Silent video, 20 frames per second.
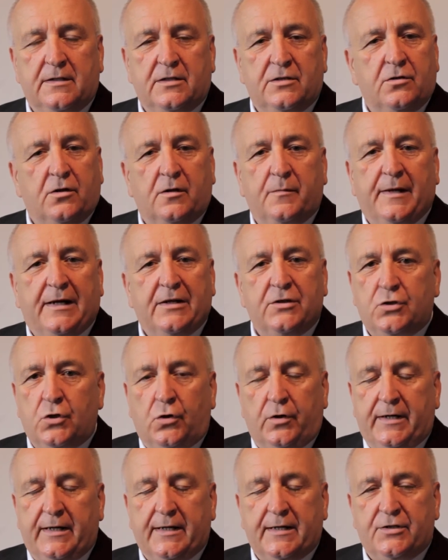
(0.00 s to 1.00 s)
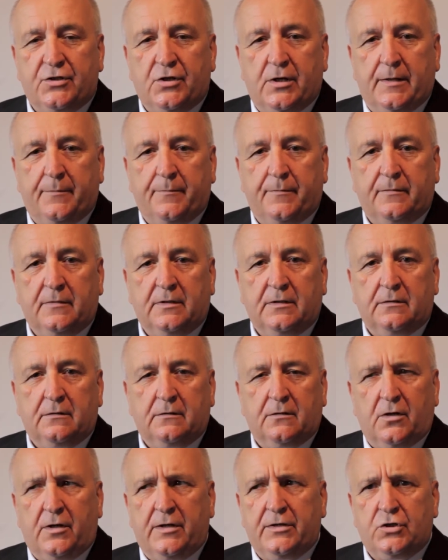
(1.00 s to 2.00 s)
This is not about joining a gym,
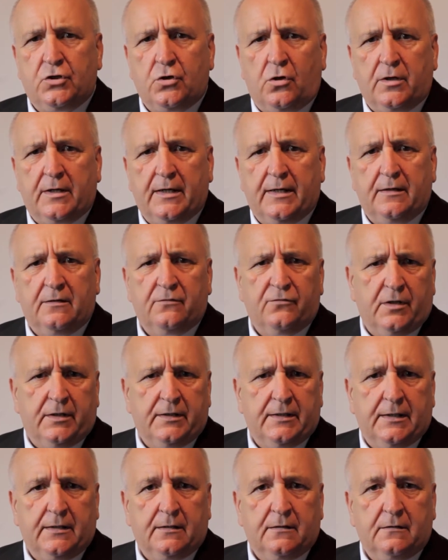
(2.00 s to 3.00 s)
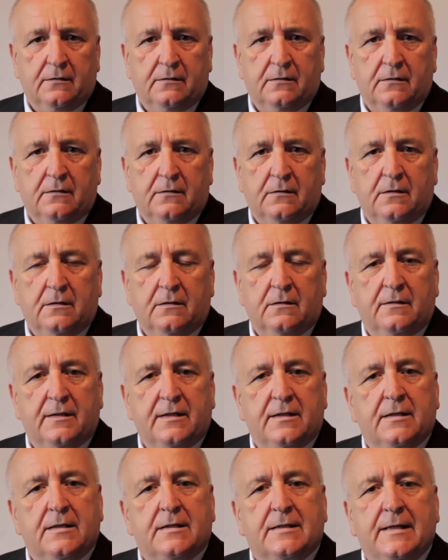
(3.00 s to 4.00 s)
going jogging, running.
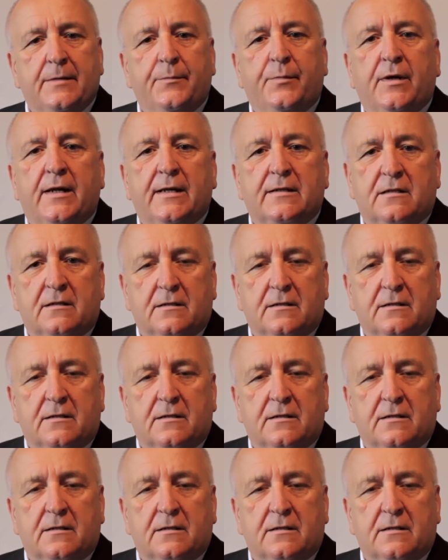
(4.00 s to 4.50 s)
This is simple